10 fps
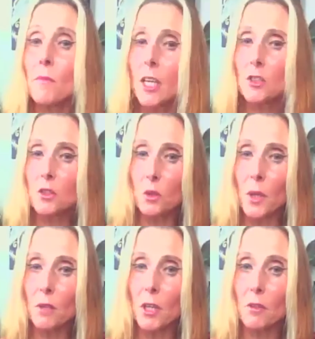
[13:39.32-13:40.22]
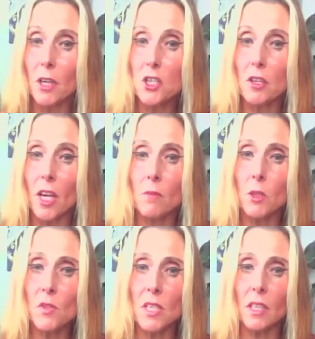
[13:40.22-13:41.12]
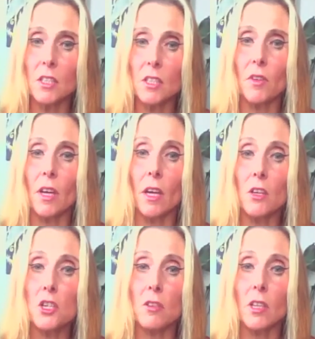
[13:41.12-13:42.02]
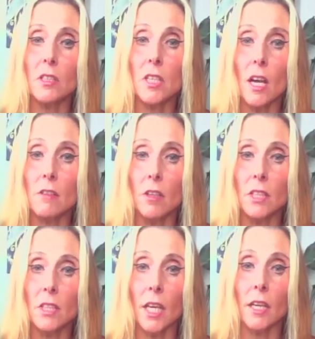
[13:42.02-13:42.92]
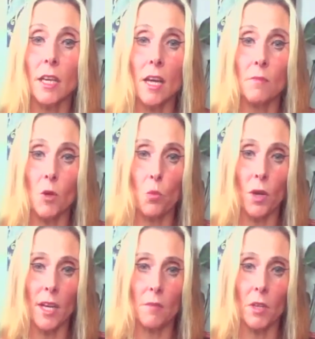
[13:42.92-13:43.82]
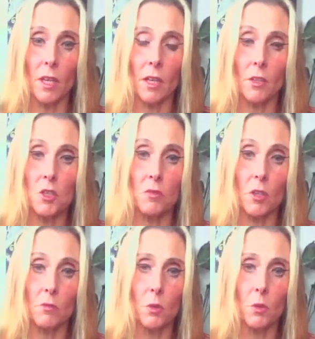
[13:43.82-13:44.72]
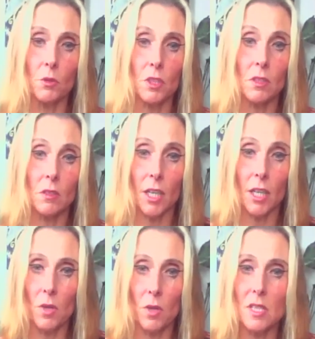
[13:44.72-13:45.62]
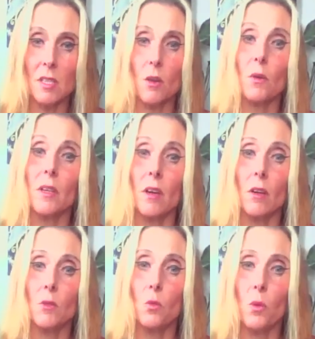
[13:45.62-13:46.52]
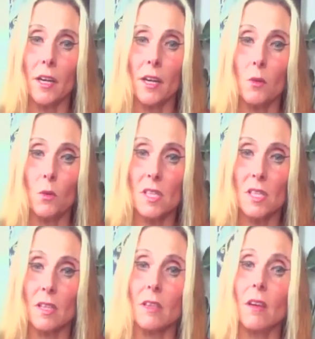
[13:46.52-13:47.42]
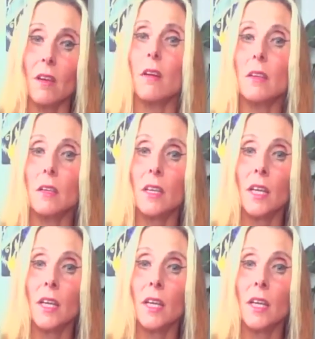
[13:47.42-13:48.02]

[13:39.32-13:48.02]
not doing regression. I'm using divination and tarot. And when I'm getting to the root, like what's going on, where was the lock?